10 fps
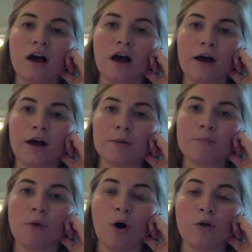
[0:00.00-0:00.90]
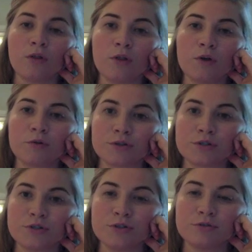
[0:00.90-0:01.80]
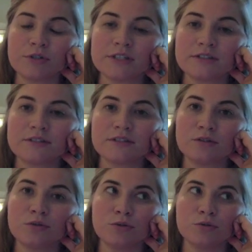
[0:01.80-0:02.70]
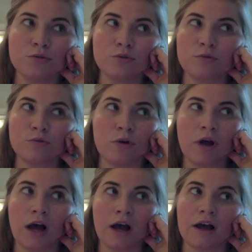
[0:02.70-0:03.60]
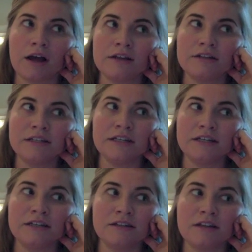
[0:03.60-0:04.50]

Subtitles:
all the lower students who need